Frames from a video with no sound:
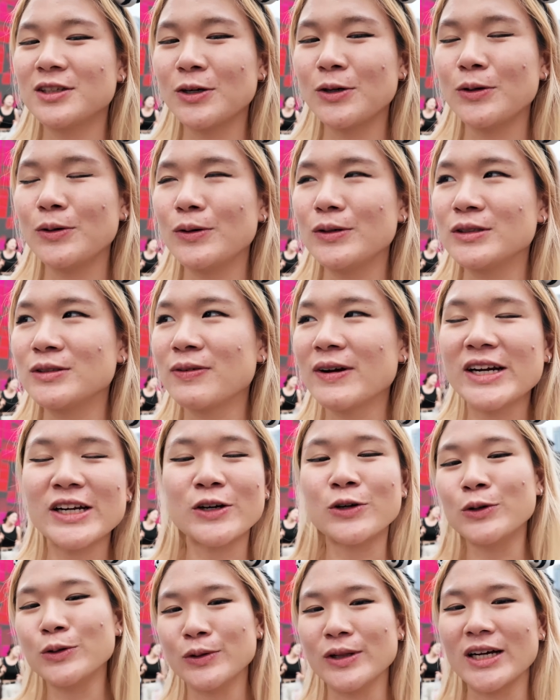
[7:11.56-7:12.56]
So it's very
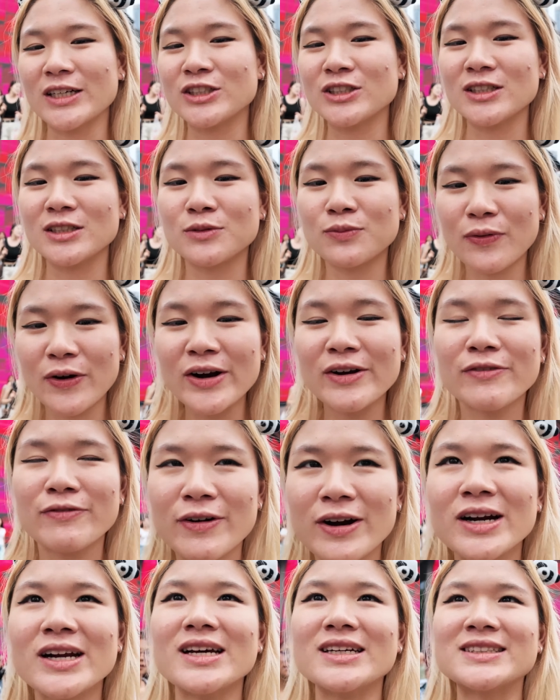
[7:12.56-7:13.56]
cool actually. It's very,
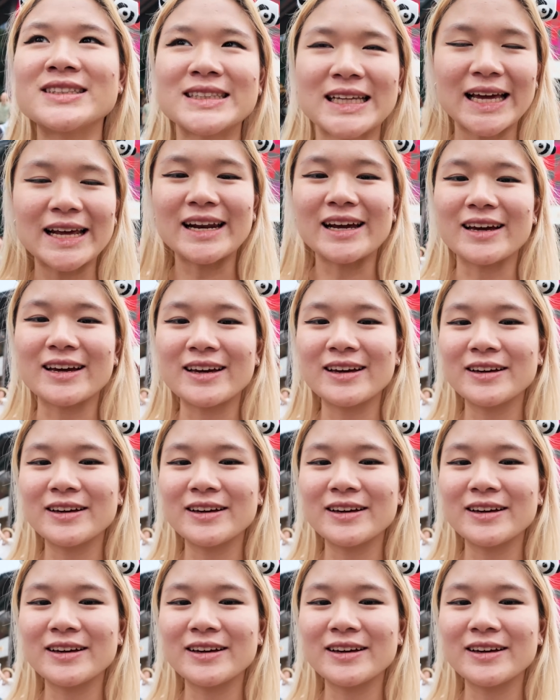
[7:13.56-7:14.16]
very aesthetic.